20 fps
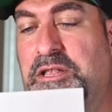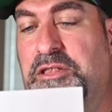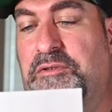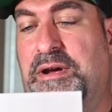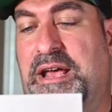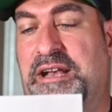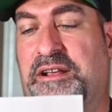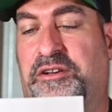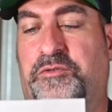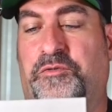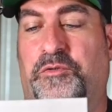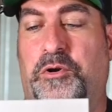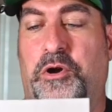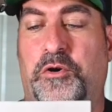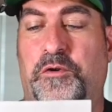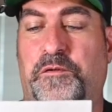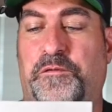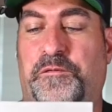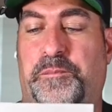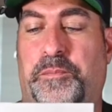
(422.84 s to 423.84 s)
they're out of
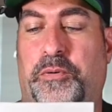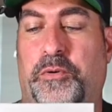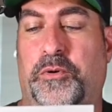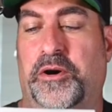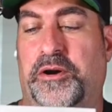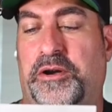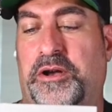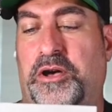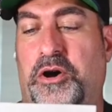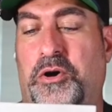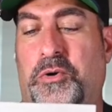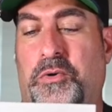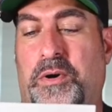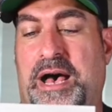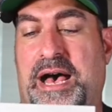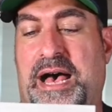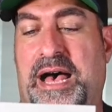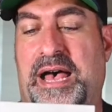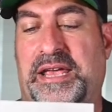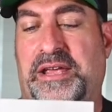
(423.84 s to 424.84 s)
Groveport,
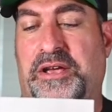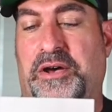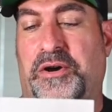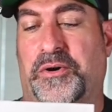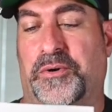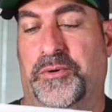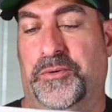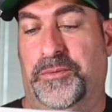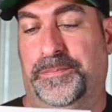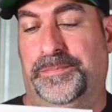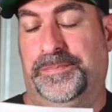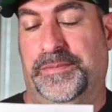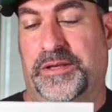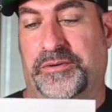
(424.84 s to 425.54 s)
Ohio.